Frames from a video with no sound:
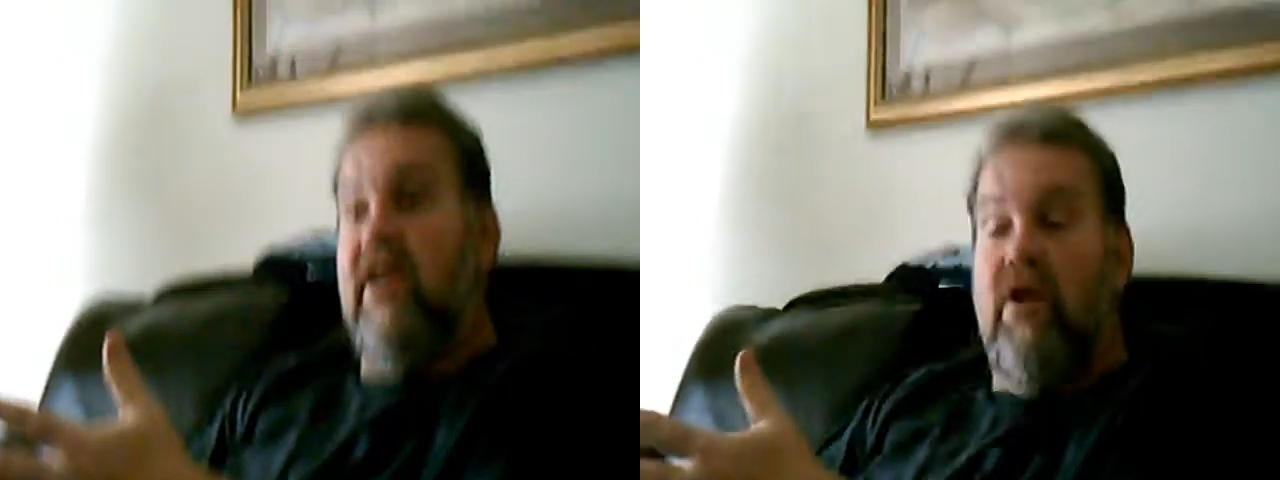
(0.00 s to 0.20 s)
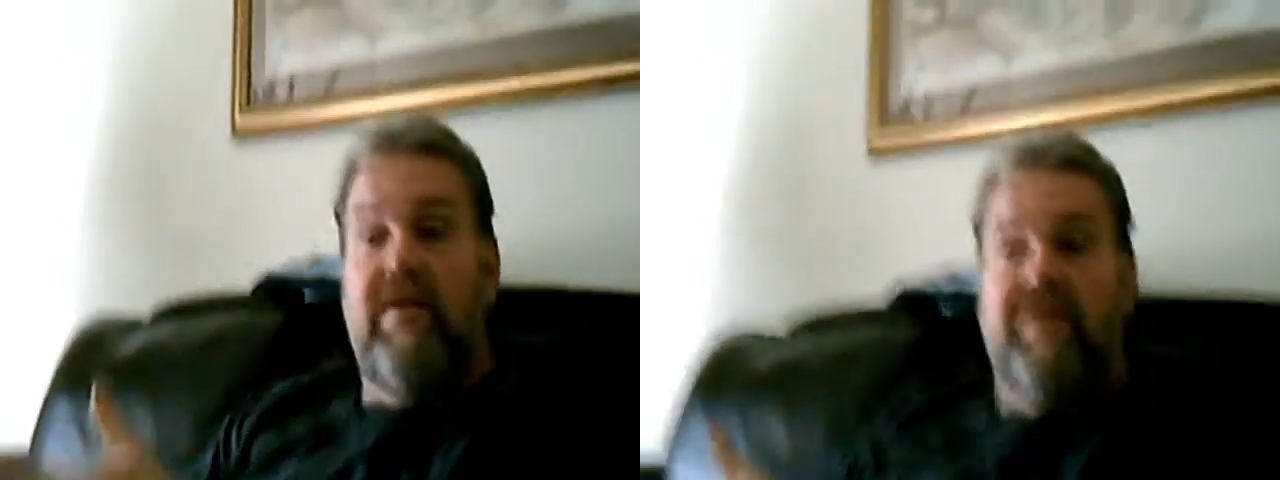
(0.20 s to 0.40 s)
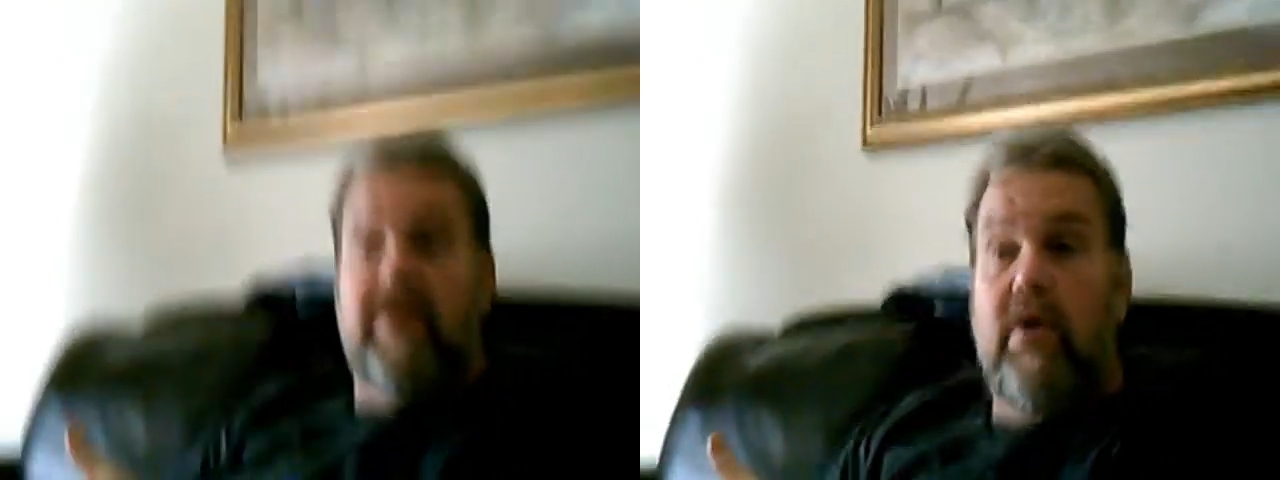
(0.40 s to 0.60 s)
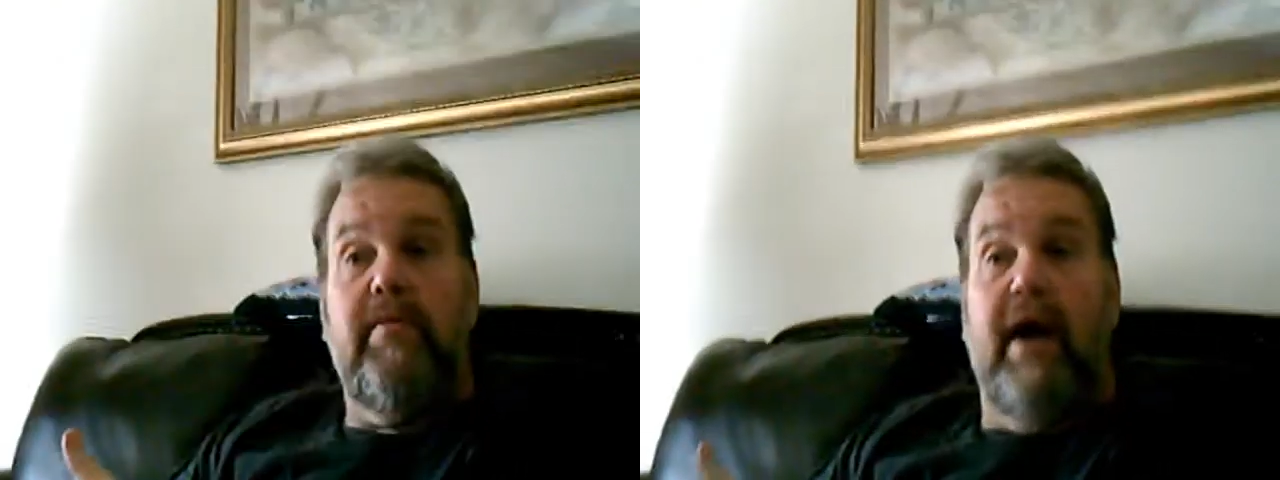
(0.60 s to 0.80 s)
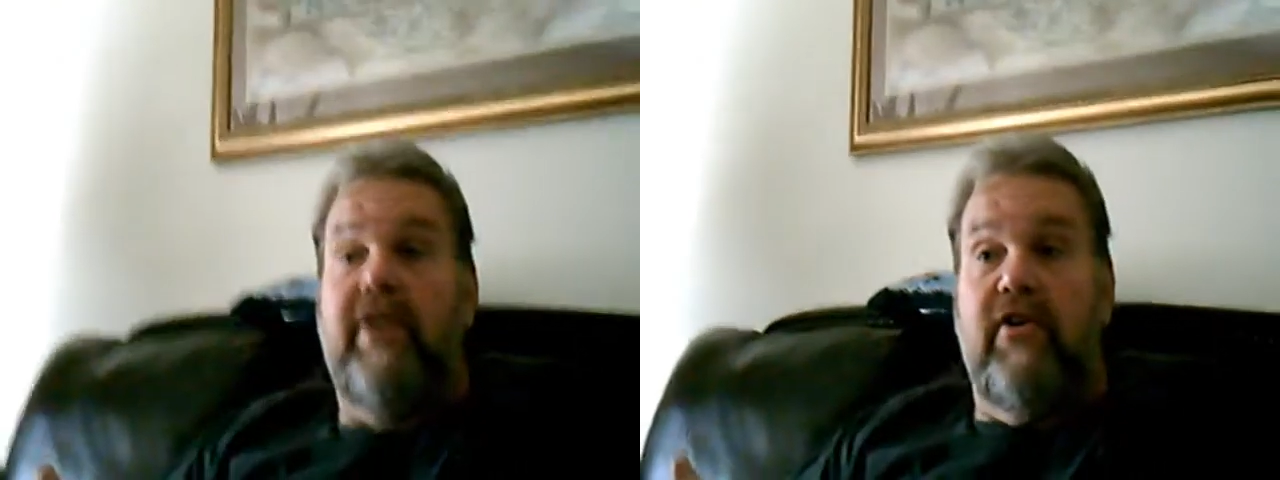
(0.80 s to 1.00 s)
you get an
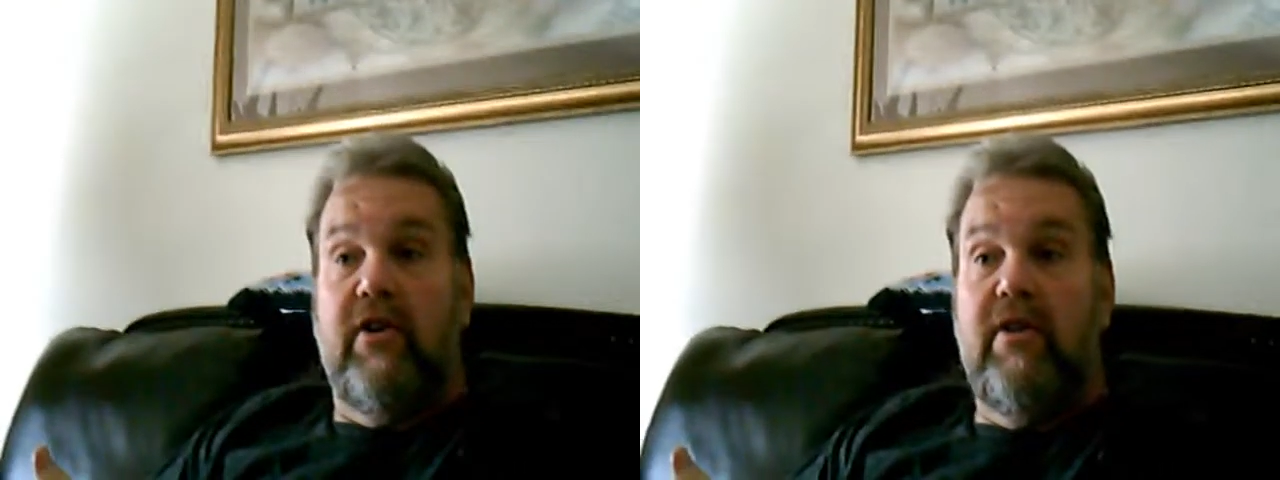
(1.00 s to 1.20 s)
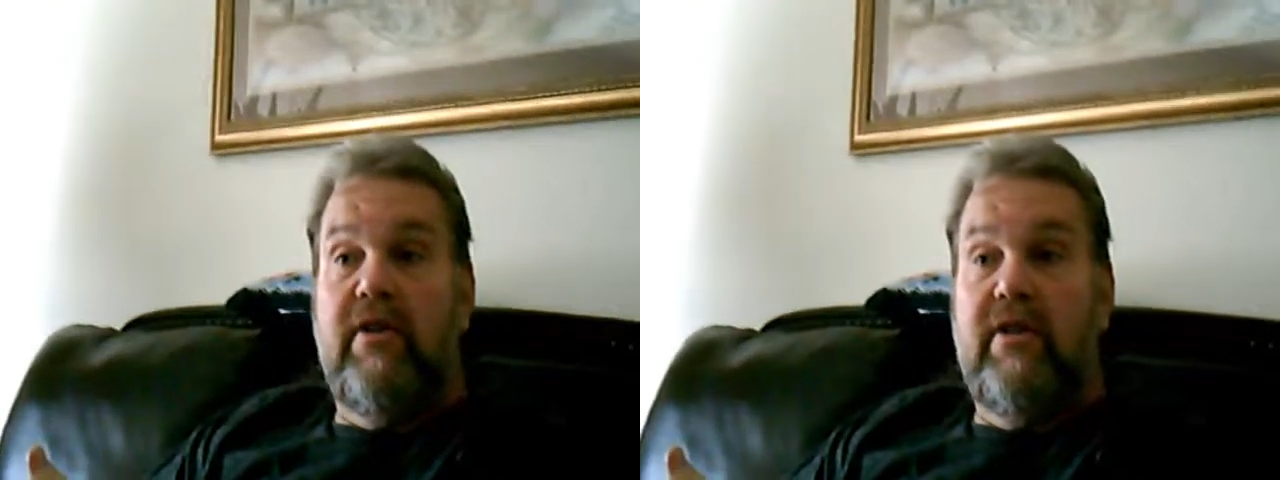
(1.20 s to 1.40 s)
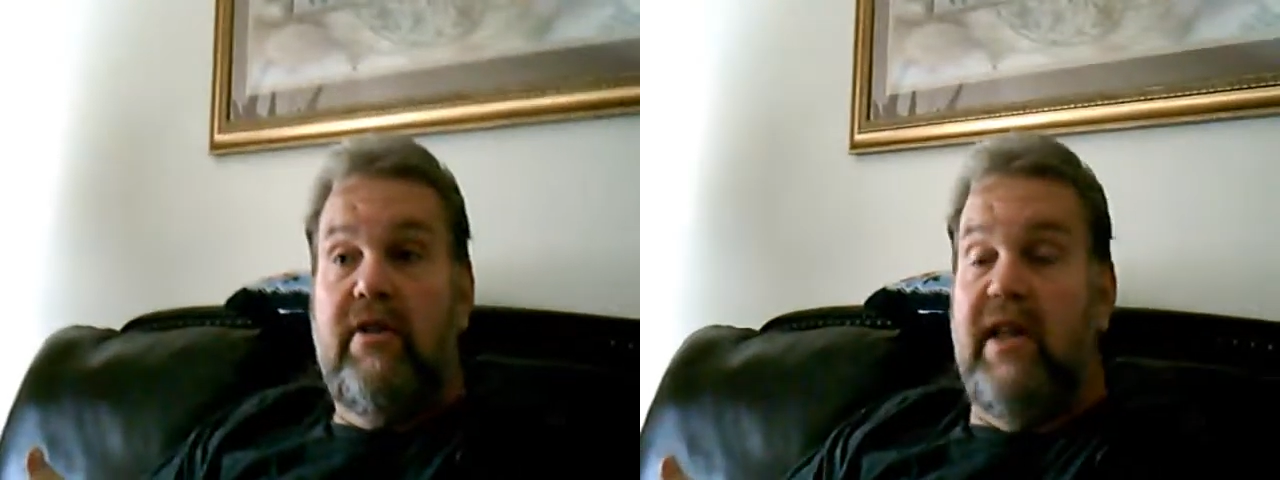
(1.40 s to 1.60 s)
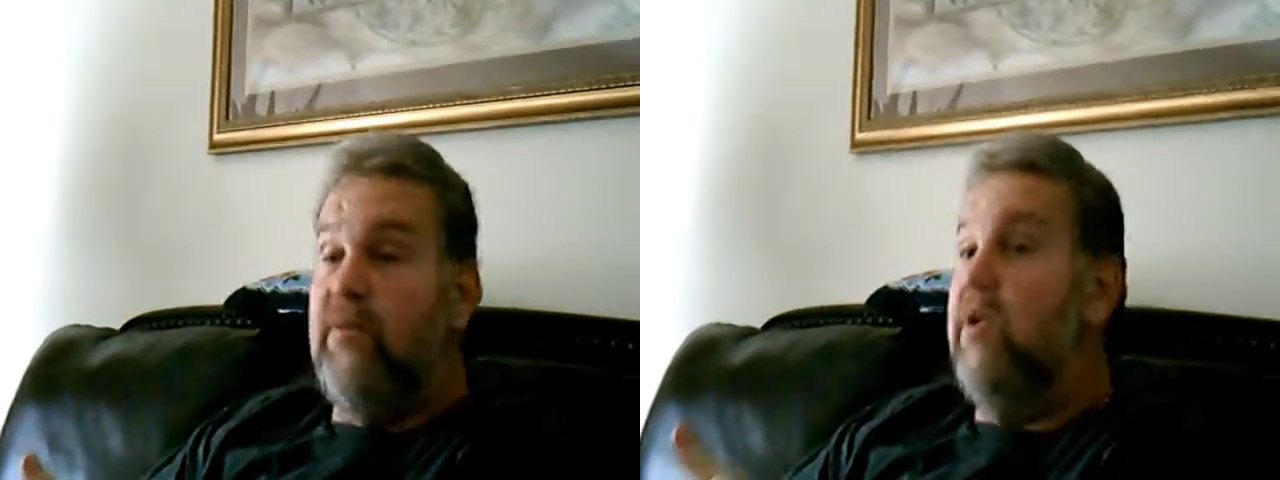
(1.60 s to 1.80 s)
off-road bicycle.